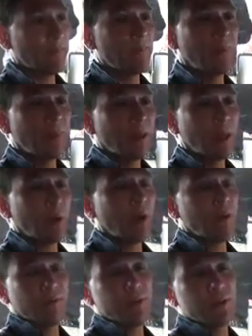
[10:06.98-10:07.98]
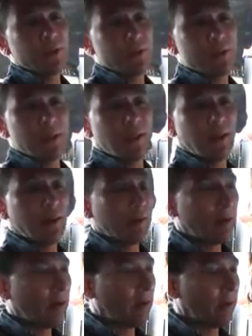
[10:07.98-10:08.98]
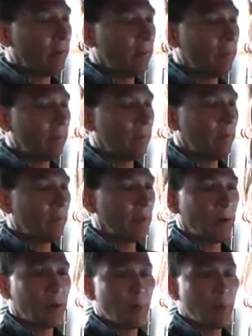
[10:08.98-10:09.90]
an array of features that our